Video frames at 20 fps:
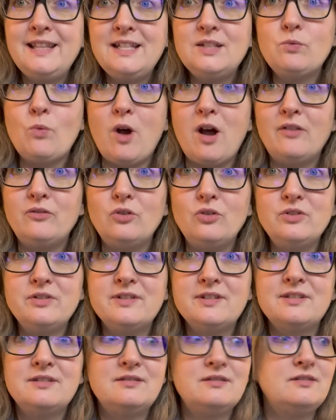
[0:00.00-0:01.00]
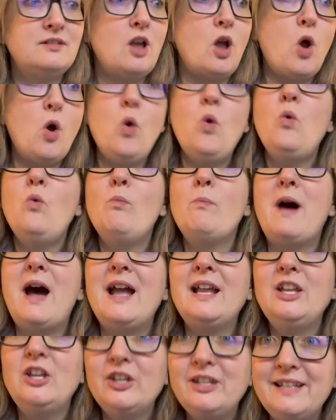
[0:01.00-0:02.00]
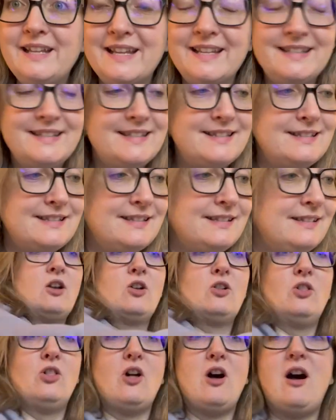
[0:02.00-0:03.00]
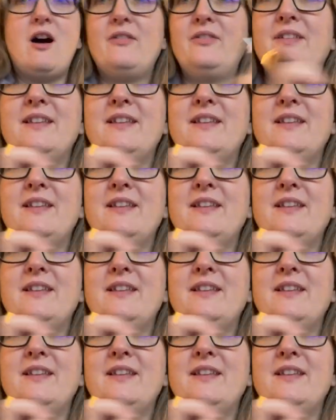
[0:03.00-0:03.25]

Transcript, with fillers: waffles. Oh my goodness. Cloth